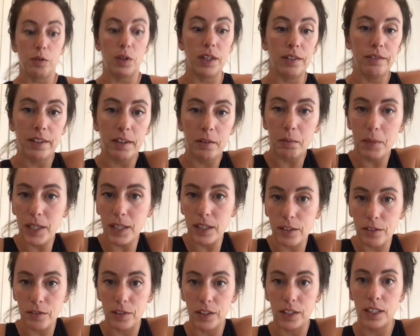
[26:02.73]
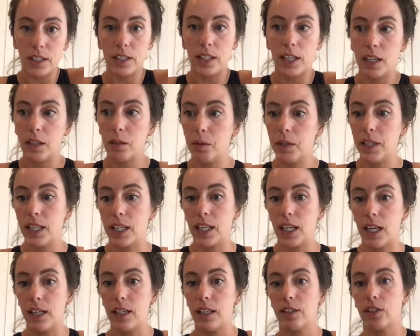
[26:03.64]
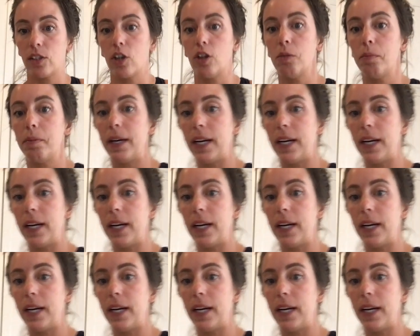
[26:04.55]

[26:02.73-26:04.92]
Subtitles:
45 minutes for an entire week, and it's all